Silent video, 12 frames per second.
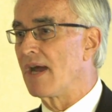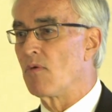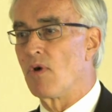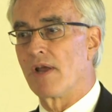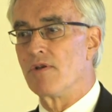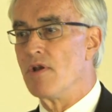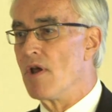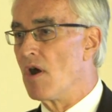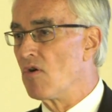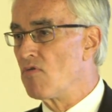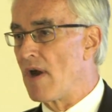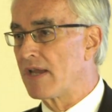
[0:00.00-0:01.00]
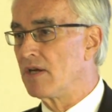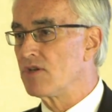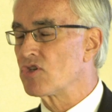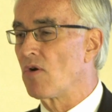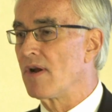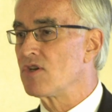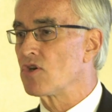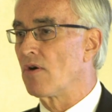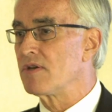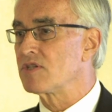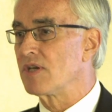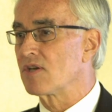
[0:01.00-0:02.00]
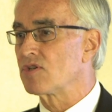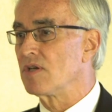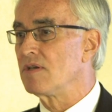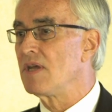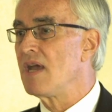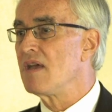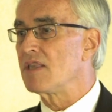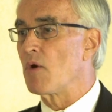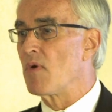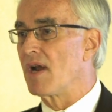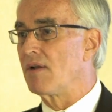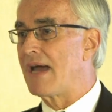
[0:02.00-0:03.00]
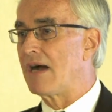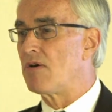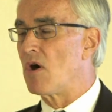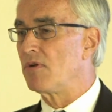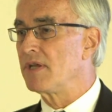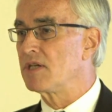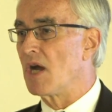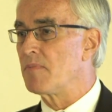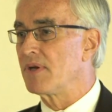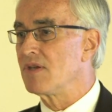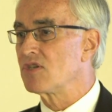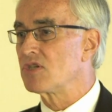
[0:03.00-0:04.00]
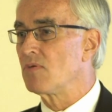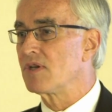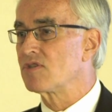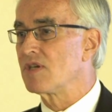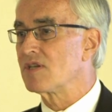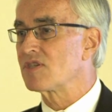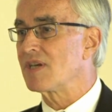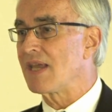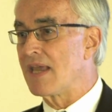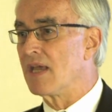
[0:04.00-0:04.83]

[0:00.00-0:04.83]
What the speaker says: I want no regulatory jurisdiction that would allow holding companies to exist